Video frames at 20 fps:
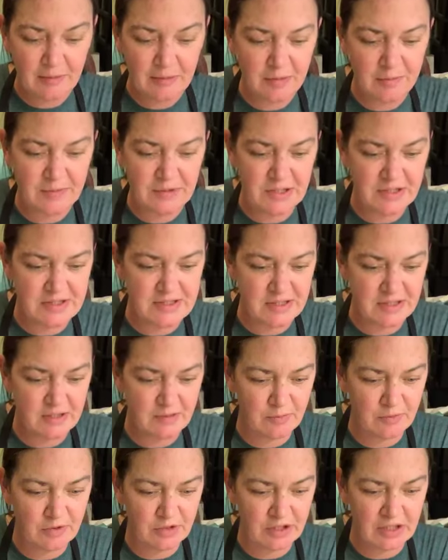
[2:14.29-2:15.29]
But being
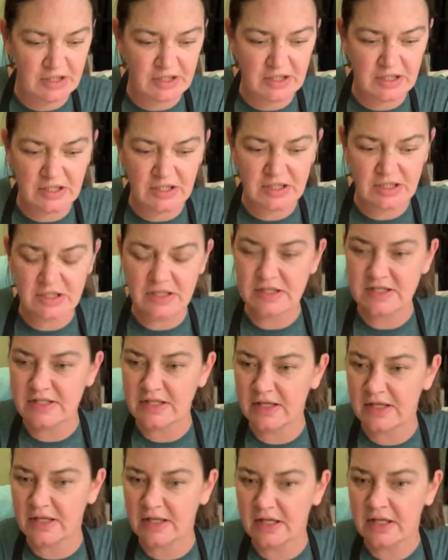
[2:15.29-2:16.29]
that I'm really getting into
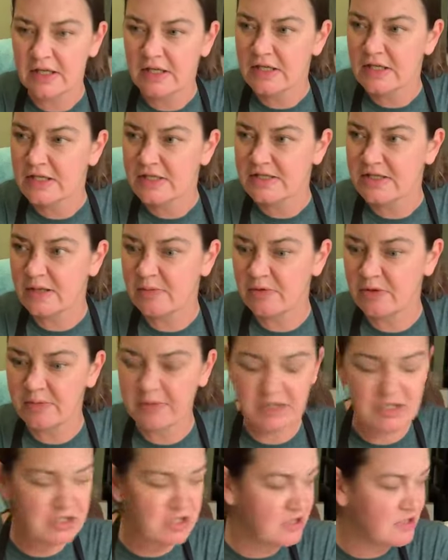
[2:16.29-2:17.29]
this, like,
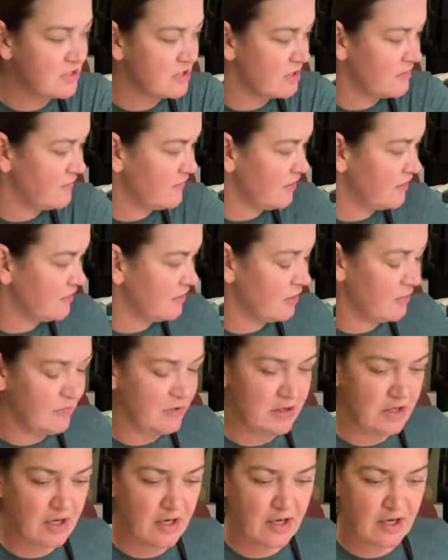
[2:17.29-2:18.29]
sublimation stuff, I
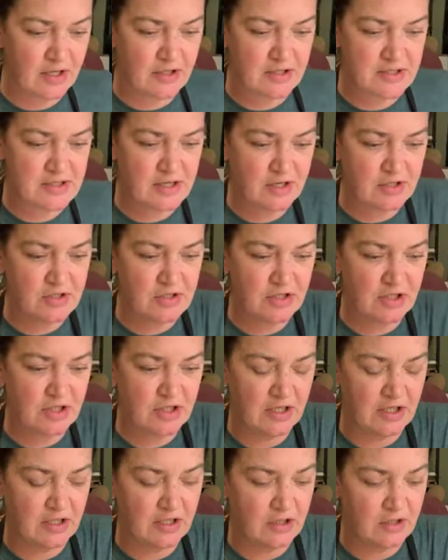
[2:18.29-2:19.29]
thought, what the heck, let's actually
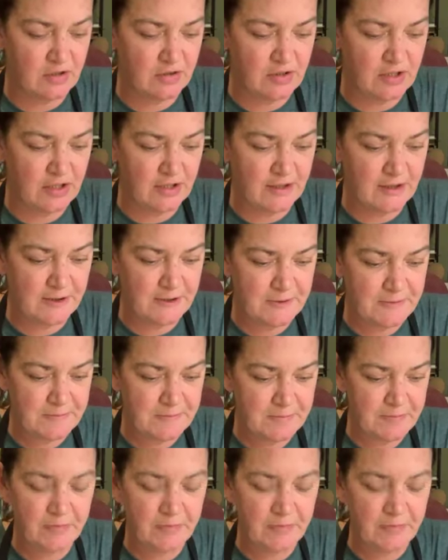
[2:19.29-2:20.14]
get, like,